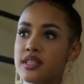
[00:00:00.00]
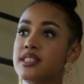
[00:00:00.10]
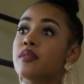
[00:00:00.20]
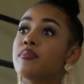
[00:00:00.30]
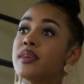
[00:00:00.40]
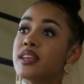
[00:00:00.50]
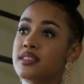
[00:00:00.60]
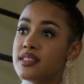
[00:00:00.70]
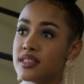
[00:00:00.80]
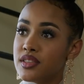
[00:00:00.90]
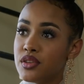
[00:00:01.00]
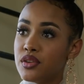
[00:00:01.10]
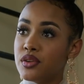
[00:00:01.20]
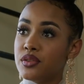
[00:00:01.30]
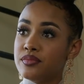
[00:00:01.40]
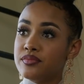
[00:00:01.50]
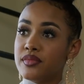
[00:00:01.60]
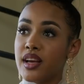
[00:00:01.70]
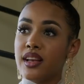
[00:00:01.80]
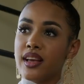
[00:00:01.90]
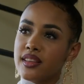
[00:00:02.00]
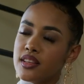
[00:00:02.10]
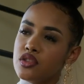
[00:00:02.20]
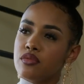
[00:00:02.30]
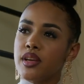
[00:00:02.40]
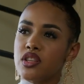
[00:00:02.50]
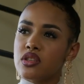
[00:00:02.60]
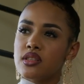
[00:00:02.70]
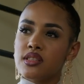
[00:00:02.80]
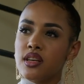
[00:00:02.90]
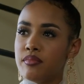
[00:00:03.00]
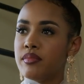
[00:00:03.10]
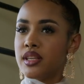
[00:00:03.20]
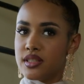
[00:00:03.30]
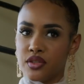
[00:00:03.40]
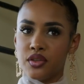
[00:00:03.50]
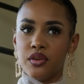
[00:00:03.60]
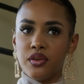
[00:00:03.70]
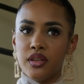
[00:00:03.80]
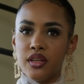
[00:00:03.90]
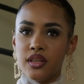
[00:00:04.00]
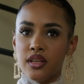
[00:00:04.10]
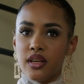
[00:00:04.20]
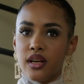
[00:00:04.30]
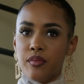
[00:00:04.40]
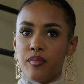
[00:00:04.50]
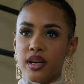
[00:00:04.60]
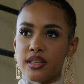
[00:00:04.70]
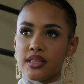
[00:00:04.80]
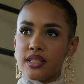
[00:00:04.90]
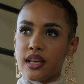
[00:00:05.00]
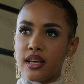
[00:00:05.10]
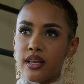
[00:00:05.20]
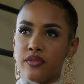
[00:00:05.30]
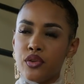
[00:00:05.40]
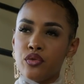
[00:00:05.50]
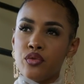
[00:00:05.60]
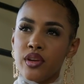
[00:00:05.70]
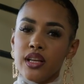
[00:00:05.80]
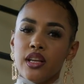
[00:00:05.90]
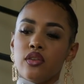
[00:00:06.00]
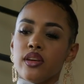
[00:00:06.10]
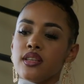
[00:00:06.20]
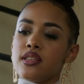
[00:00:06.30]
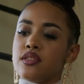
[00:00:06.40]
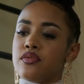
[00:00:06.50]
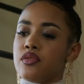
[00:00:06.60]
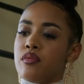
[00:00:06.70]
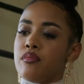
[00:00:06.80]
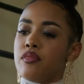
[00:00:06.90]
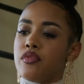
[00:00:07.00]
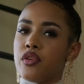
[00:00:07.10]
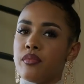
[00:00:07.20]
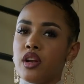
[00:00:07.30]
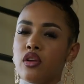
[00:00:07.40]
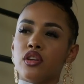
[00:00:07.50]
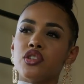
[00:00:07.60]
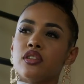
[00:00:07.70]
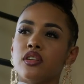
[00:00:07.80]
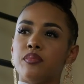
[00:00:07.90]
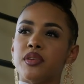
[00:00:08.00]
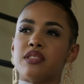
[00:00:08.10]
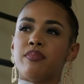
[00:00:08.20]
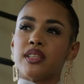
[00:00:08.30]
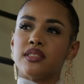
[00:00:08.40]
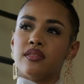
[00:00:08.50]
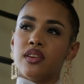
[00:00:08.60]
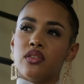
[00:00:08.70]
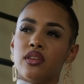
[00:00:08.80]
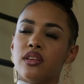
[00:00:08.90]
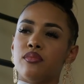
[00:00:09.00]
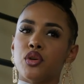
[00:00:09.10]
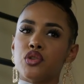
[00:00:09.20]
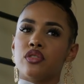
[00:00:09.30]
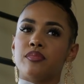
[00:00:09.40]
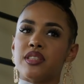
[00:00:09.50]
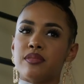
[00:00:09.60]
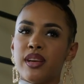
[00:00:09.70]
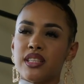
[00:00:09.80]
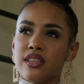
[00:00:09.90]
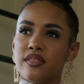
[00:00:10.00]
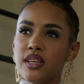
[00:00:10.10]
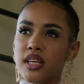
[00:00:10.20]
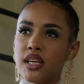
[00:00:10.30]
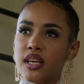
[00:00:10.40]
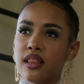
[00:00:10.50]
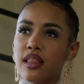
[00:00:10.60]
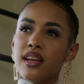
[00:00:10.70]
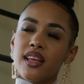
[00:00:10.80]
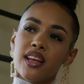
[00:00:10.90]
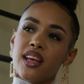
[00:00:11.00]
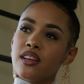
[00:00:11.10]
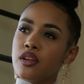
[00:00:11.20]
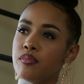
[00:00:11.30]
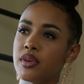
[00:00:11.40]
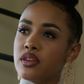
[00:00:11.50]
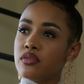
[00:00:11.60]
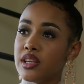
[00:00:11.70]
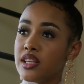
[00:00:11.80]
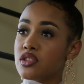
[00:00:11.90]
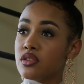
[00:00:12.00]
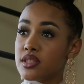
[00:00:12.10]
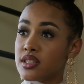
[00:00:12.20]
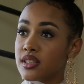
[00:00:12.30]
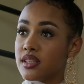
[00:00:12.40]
Submit, I like that you mentioned submit, But if you really look at it from a logical perspective and not an emotional perspective, that can end up being really toxic.